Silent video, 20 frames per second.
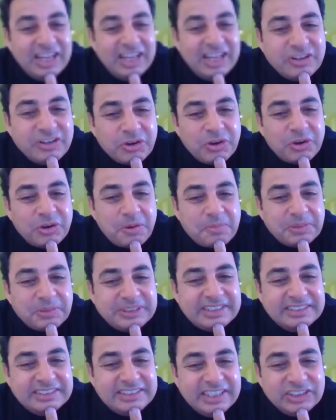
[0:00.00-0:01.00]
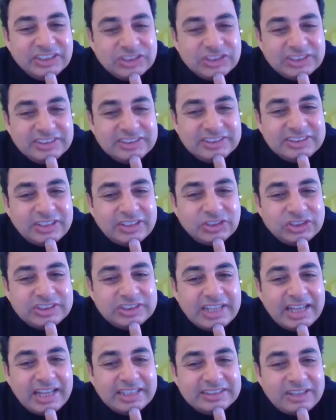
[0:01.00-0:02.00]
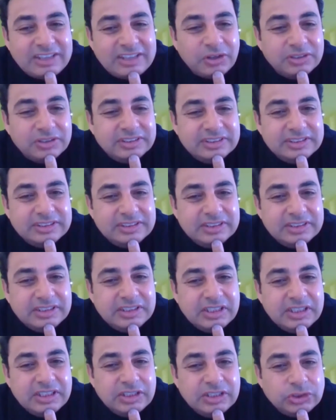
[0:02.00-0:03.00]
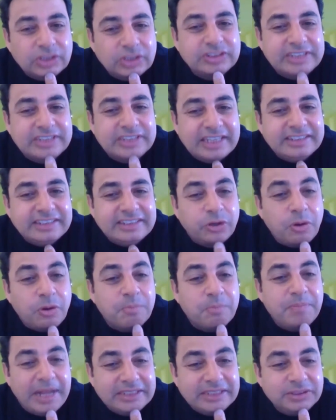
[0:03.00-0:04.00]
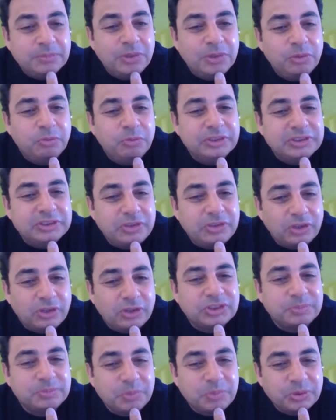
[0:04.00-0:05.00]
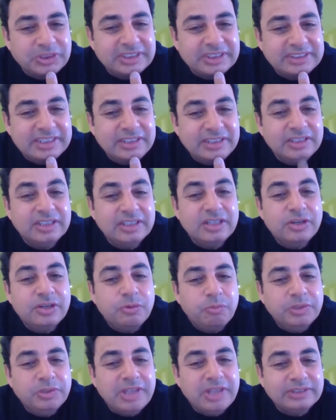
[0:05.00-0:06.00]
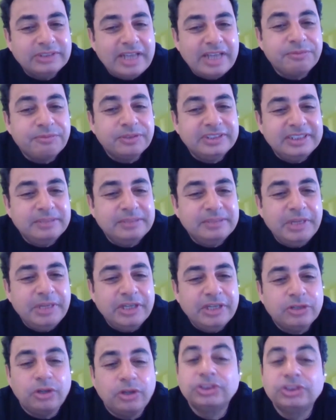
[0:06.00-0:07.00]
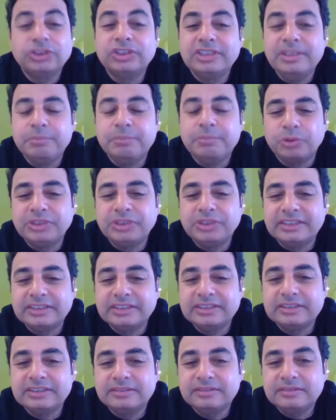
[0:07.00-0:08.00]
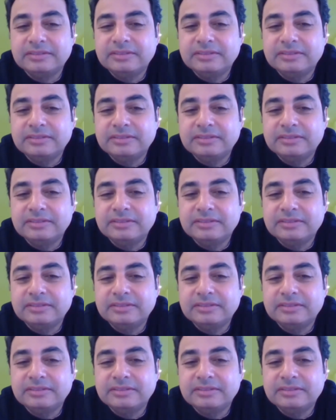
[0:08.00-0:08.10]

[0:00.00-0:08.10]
general representations such that are such that they are compatible with conscious processing without everything being consciously processed?